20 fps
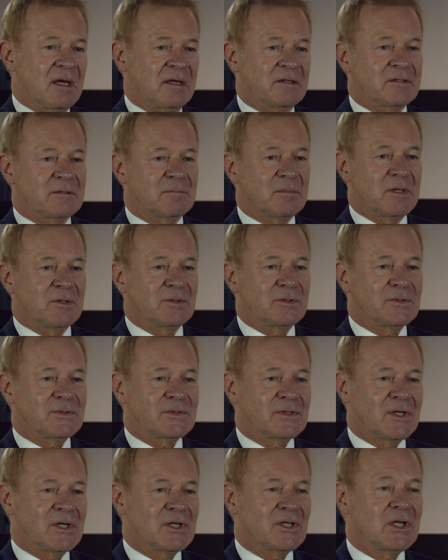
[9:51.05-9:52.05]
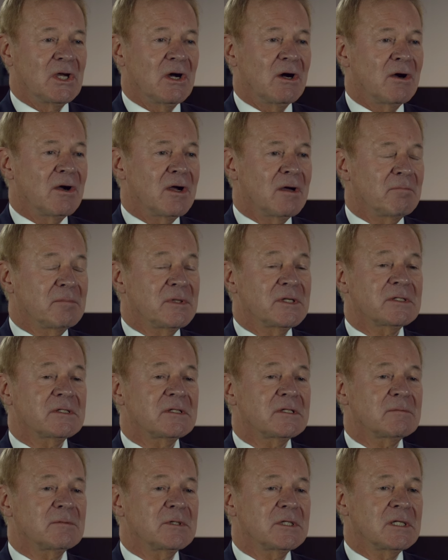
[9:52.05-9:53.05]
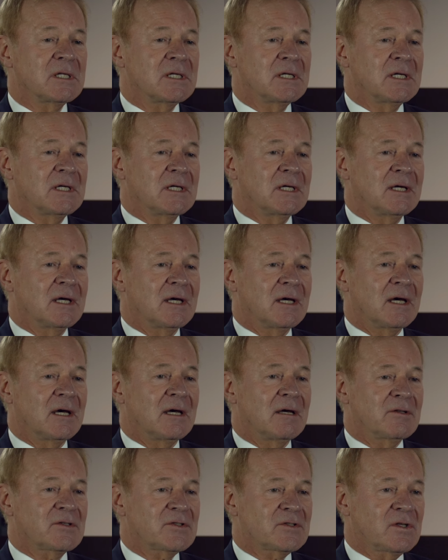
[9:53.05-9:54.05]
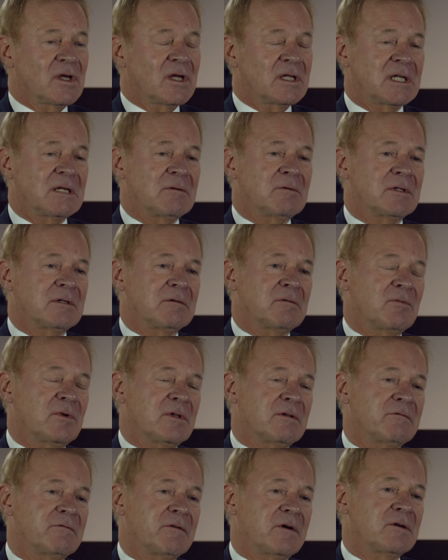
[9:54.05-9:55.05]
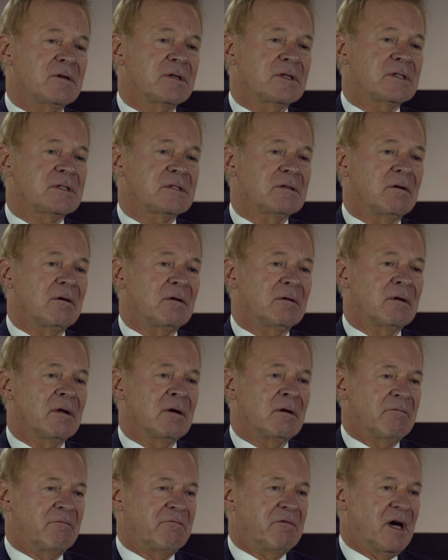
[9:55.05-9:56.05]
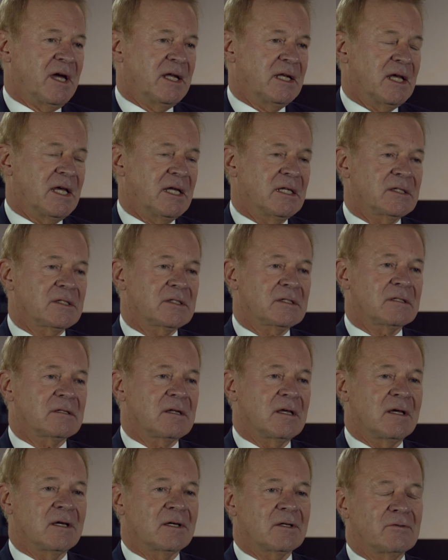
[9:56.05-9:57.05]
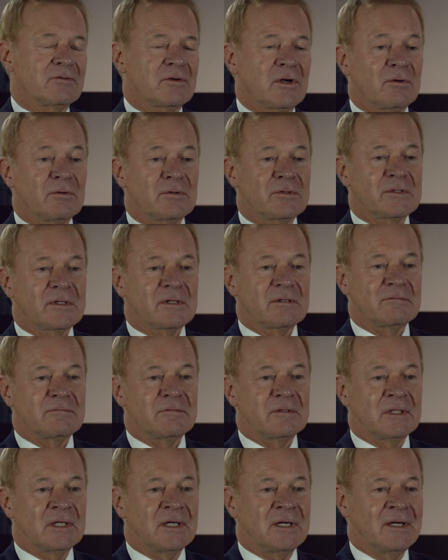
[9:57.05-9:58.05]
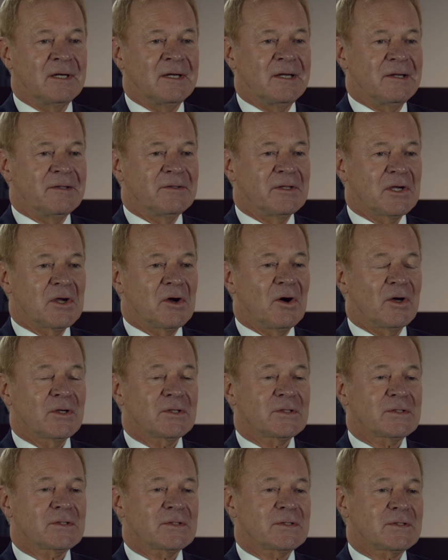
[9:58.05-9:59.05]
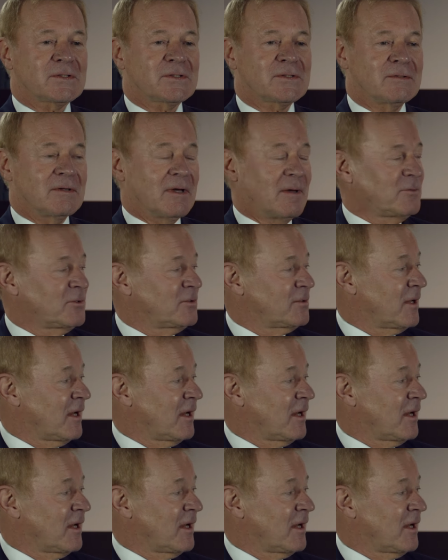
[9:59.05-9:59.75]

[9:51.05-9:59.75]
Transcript: I suppose, uh, young businessmen, uh, certainly with a, with a focus on finance, uh, controls over the costs up to